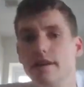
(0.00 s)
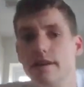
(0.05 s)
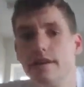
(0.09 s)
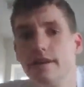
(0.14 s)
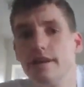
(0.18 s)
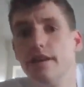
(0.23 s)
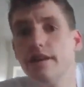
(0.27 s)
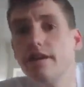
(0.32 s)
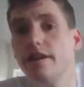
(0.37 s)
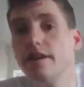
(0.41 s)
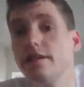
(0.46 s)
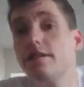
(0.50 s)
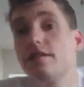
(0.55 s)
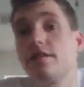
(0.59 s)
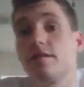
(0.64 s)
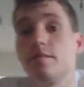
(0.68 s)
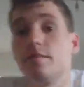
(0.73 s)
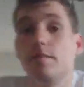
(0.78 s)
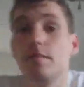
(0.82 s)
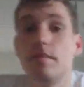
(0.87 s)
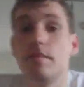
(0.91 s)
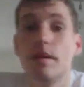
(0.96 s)
It's
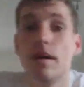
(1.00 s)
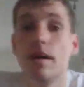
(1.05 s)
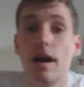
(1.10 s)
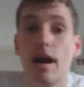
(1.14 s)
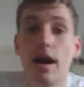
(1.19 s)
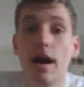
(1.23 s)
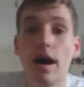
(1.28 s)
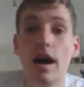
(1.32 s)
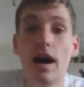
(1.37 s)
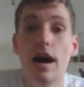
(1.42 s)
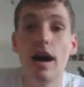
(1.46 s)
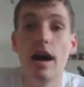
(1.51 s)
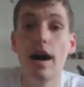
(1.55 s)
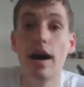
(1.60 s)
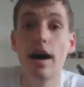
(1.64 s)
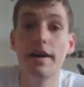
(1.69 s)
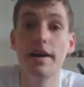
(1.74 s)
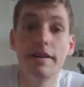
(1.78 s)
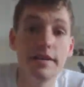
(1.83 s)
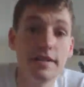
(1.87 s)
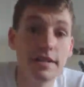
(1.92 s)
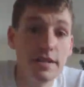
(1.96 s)

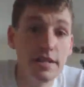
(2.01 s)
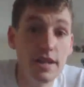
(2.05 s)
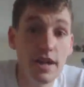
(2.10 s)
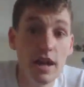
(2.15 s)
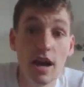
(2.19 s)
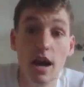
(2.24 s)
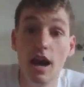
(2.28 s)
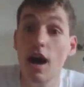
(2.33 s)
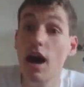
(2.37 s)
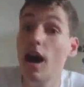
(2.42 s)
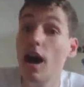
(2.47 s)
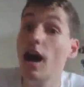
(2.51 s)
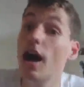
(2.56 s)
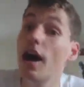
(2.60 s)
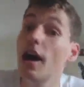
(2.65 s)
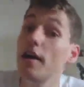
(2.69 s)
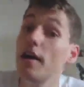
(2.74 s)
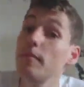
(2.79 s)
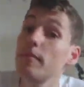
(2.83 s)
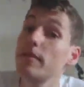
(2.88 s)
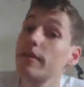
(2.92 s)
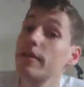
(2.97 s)
my
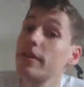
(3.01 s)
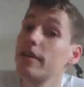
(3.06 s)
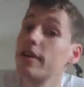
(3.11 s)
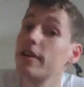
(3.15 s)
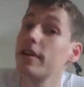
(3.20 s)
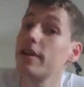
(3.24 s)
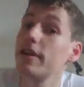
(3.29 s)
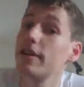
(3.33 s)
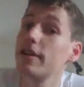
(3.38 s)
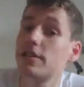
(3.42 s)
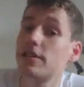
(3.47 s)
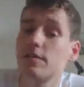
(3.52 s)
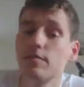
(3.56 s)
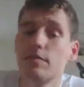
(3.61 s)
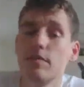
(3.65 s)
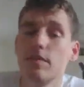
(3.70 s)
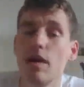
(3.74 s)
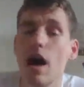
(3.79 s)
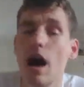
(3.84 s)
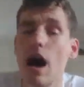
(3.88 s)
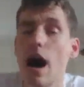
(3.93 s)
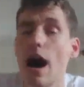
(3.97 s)
time, it's
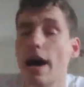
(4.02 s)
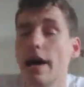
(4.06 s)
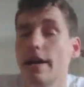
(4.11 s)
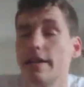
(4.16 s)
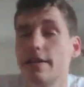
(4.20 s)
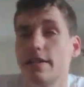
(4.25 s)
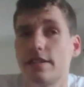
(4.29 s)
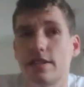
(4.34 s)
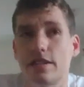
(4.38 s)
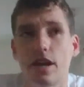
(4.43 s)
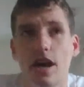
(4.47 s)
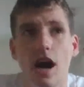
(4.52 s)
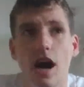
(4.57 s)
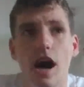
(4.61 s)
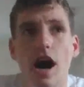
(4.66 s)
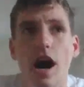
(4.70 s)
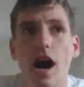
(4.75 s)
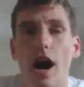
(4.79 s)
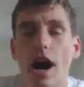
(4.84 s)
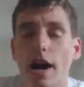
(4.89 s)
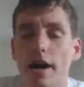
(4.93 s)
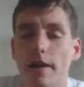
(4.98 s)
my
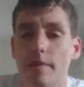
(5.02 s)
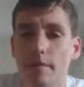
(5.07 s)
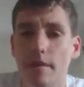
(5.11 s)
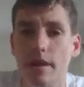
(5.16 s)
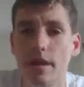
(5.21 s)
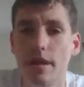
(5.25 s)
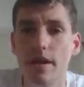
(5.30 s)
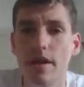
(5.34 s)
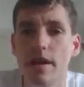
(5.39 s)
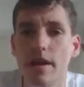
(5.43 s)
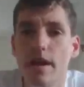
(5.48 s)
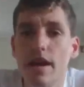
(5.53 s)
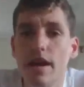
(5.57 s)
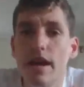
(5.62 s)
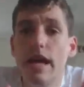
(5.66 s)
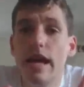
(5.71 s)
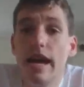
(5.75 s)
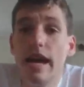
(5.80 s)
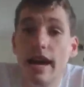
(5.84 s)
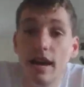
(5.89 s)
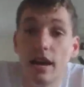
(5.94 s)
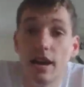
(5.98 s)
time.
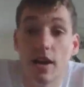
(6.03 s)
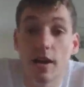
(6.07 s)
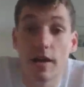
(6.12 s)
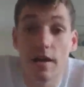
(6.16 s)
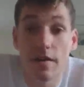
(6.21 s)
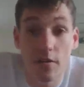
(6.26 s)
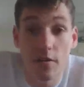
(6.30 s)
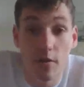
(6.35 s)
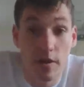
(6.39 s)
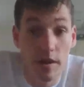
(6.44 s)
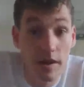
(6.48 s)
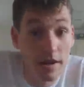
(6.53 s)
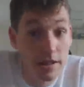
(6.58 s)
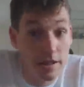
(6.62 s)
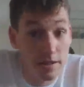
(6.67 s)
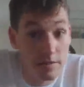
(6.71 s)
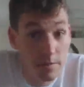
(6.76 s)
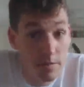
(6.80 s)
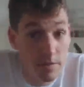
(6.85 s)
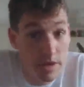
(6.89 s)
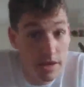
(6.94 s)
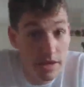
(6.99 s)
Hello everyone, it's
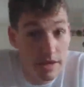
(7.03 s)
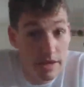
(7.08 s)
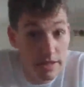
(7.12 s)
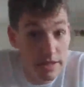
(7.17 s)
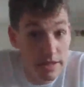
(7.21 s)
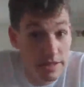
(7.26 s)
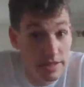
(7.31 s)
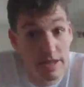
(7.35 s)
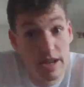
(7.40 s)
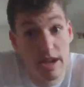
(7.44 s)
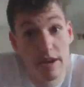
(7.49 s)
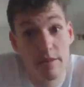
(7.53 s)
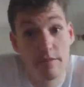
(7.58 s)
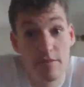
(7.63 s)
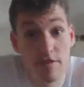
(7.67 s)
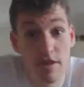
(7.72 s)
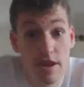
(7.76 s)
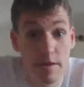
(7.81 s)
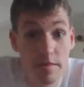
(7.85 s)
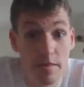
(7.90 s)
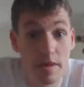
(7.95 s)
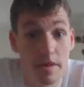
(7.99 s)
me, it's Sam
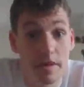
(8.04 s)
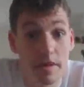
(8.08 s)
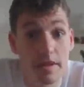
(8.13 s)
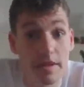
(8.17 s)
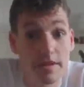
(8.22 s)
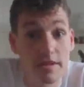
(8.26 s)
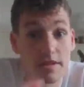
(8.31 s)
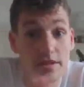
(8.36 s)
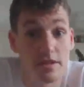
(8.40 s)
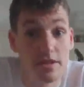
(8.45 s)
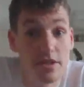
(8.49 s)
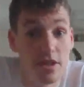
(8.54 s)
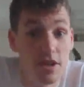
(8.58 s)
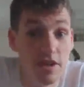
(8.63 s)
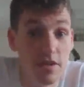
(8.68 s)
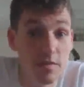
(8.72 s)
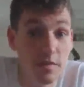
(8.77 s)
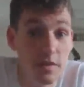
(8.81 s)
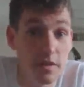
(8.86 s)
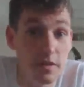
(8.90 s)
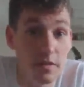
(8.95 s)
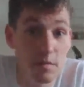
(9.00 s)
Rabey. This is
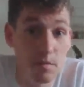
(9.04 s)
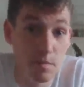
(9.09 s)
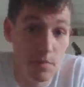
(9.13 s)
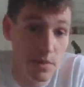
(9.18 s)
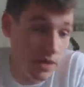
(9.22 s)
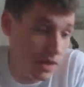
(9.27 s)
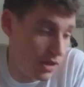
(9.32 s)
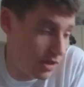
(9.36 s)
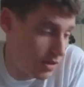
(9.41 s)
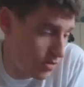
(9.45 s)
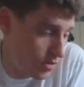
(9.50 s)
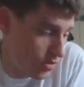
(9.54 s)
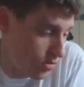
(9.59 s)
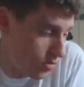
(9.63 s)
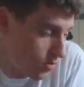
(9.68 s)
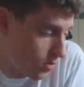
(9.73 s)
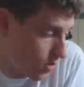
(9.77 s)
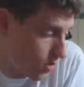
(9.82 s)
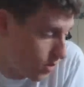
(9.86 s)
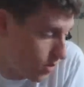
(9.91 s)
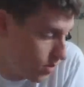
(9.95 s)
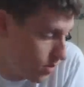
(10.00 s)
Toby the
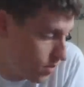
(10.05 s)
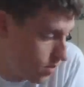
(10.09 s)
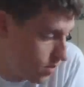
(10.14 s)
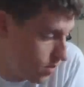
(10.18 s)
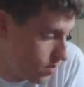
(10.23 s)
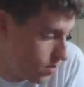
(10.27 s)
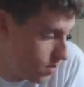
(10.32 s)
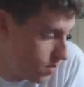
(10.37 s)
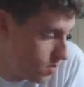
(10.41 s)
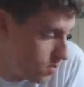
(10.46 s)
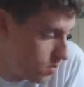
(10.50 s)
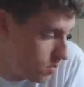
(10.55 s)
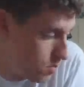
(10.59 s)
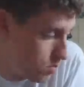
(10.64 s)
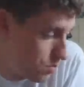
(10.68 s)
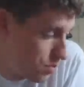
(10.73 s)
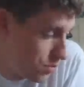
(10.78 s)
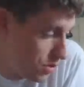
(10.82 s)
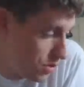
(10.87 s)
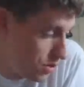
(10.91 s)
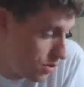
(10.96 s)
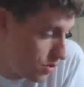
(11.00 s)
Beagle.
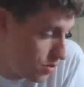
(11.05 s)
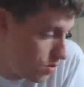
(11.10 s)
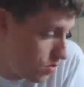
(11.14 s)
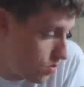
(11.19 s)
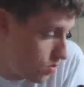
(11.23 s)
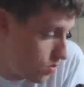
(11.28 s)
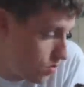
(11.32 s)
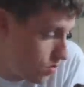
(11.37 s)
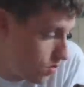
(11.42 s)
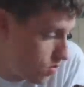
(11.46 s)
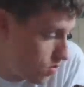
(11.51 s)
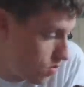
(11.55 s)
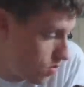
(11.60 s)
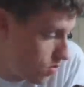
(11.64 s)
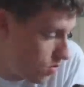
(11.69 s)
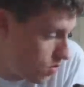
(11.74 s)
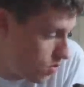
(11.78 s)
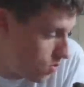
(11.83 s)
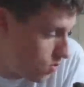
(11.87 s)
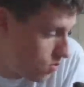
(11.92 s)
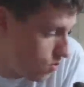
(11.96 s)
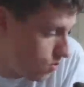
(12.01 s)

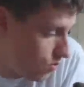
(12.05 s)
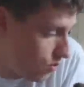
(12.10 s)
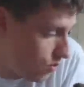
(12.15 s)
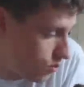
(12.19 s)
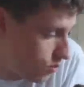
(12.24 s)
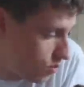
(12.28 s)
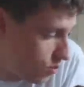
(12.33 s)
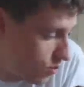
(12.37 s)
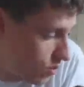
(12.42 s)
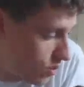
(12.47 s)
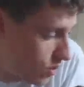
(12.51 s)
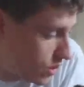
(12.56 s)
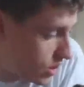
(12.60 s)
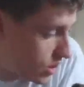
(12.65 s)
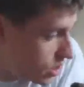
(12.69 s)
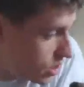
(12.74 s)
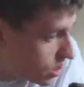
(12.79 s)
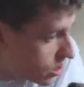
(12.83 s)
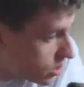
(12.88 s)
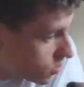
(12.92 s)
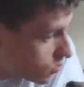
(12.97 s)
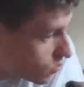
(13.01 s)
Beagle!
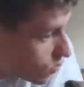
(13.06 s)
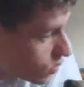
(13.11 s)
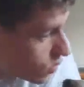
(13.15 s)
Kisses.